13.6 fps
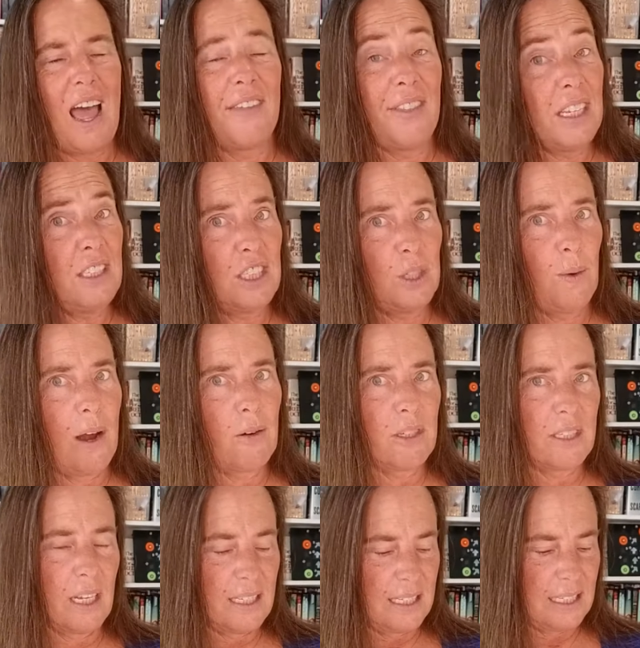I think, 2
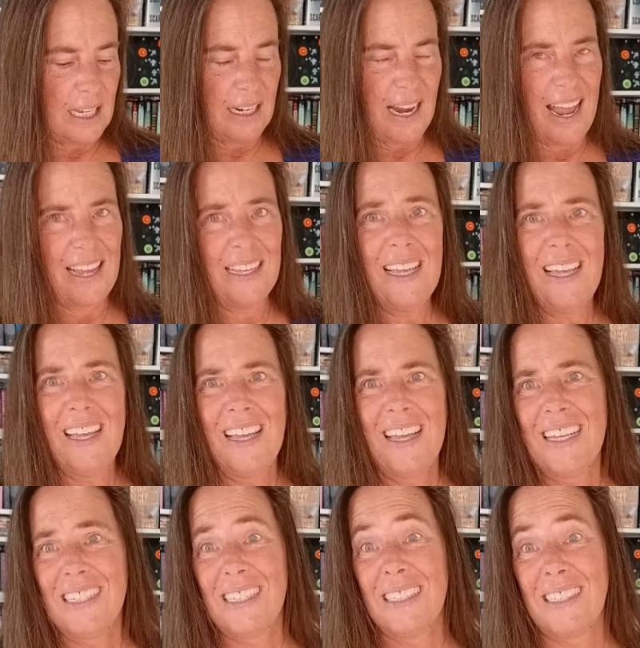hours on Sunday
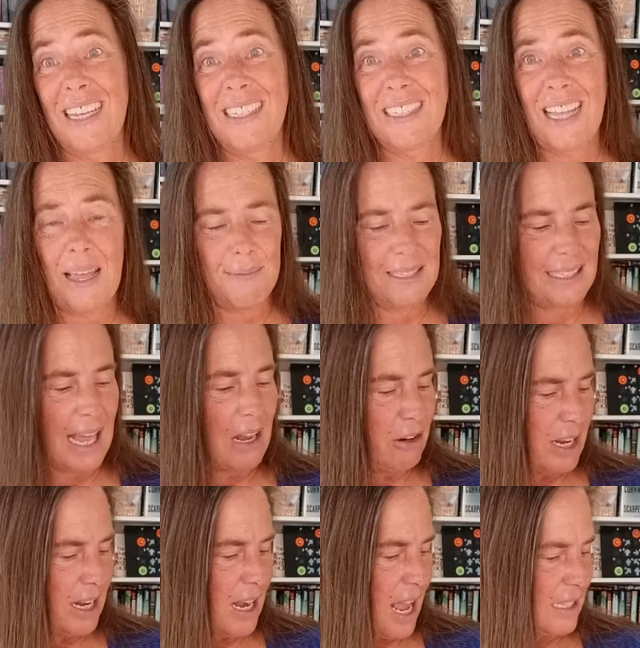since I skipped
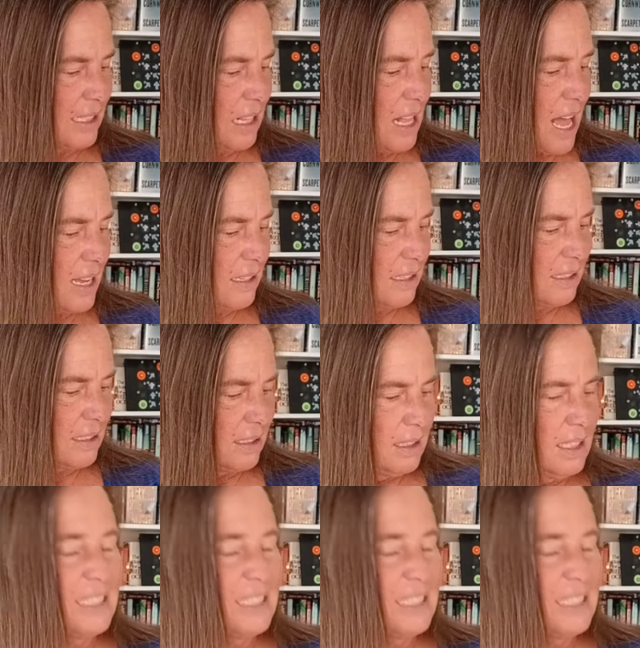Saturday night's class.